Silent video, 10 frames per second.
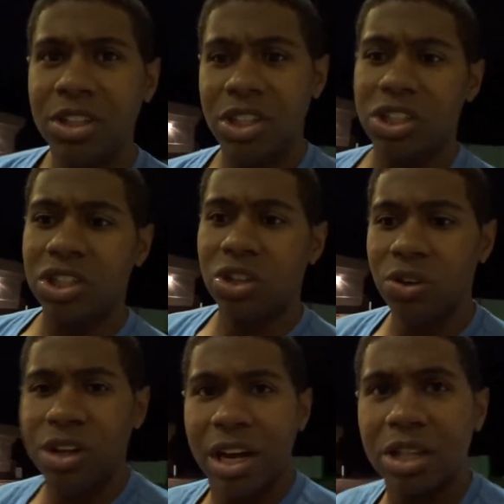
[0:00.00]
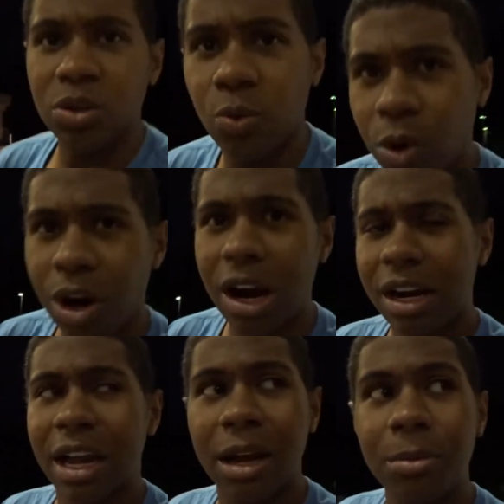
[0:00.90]
just to show you guys where I
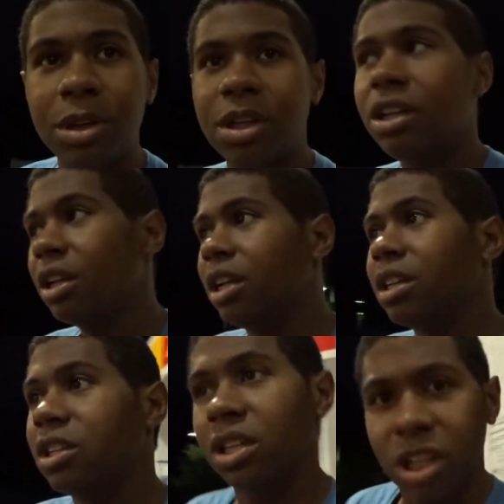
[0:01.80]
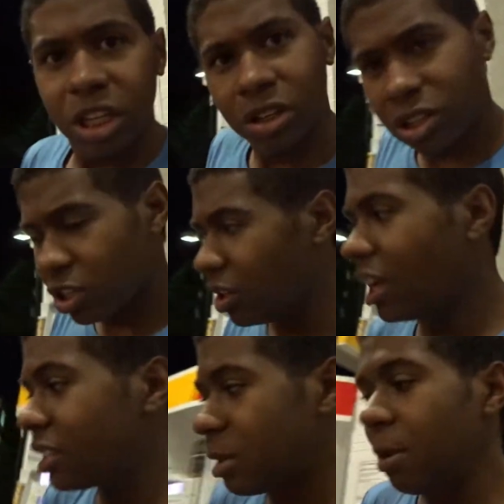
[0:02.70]
am and so you
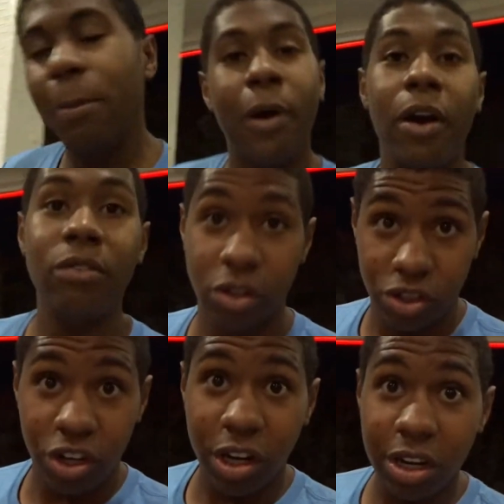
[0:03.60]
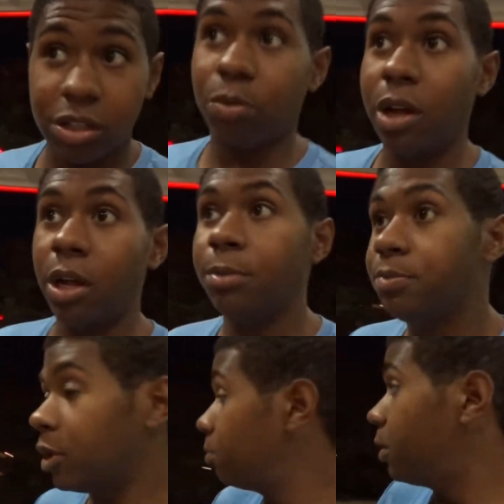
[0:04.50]
guys can be a part of the journey as well.
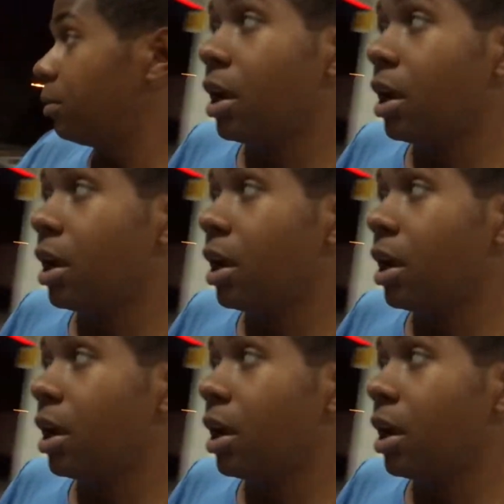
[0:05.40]
Oh, there we